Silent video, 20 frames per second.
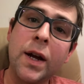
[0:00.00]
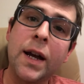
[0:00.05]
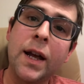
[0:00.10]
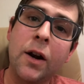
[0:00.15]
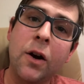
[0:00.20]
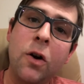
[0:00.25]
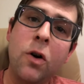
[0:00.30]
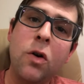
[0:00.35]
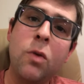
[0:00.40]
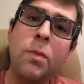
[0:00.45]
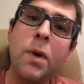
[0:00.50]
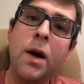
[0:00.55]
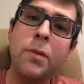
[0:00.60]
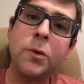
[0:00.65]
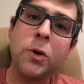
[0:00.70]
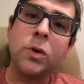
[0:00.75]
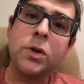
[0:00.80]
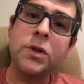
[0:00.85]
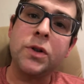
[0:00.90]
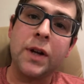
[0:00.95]
get home, I'm
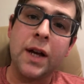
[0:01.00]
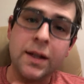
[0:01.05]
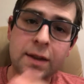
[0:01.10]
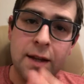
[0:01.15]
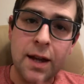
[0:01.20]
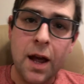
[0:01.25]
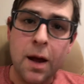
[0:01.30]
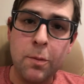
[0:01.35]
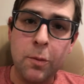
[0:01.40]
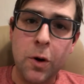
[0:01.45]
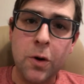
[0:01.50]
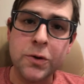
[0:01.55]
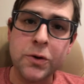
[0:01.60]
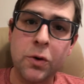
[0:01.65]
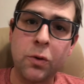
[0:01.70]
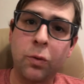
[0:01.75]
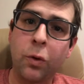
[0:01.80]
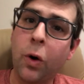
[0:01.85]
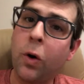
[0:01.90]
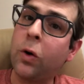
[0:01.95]
going to get the
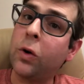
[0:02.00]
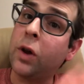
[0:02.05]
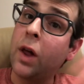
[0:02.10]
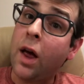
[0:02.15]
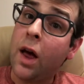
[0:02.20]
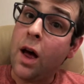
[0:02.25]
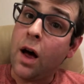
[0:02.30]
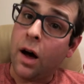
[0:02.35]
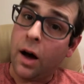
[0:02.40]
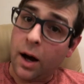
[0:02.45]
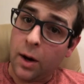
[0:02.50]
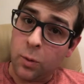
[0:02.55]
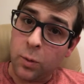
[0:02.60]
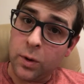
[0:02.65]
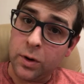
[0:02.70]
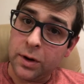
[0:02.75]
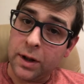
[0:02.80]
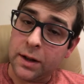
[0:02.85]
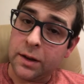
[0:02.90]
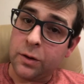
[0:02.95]
Amoroso roll. I
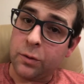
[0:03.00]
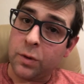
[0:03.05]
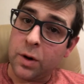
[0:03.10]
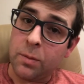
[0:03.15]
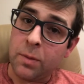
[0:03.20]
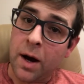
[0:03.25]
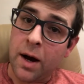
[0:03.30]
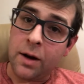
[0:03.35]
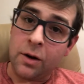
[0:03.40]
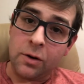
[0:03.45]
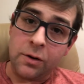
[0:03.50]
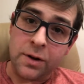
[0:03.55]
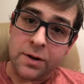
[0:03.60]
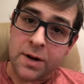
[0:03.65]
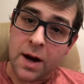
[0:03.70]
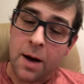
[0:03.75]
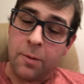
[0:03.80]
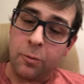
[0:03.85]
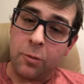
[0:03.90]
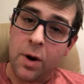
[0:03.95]
will get the ribeye or the
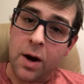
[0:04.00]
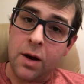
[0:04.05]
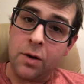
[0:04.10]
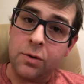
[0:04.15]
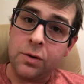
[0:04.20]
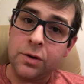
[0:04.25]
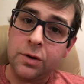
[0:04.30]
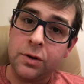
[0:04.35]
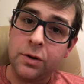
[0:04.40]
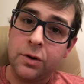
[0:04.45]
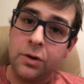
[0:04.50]
top round,